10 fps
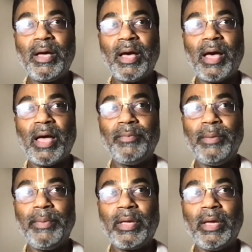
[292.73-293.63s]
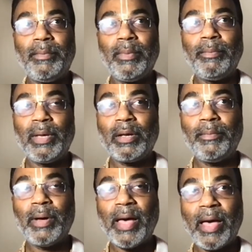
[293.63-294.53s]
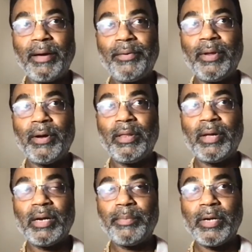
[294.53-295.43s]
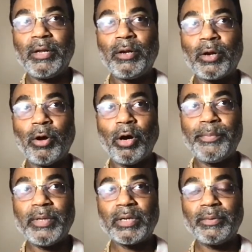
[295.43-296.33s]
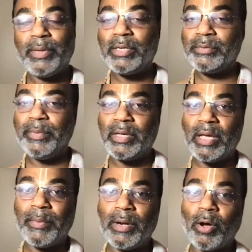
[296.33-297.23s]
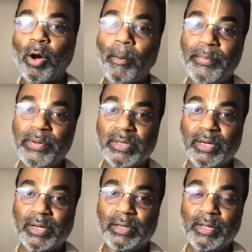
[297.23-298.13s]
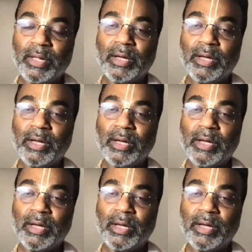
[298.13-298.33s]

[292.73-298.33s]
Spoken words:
and we become angry on that particular object which became an obstacle